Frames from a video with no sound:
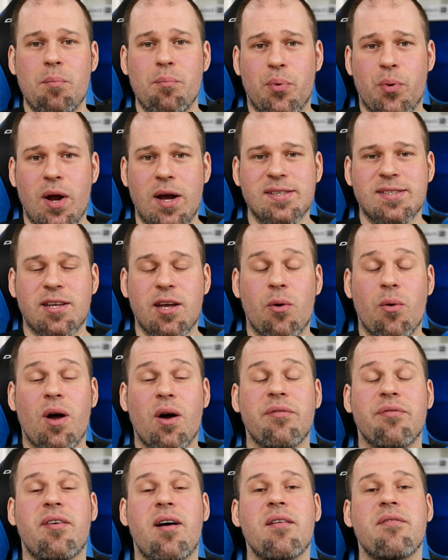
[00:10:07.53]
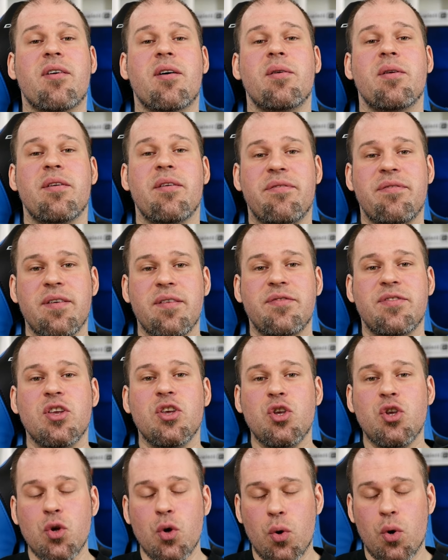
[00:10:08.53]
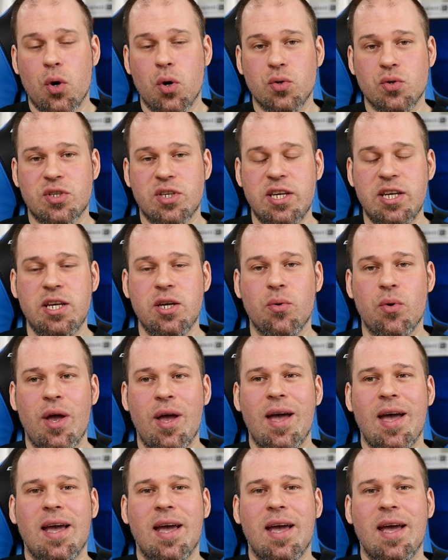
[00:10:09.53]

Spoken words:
Priced at around 550 euros here.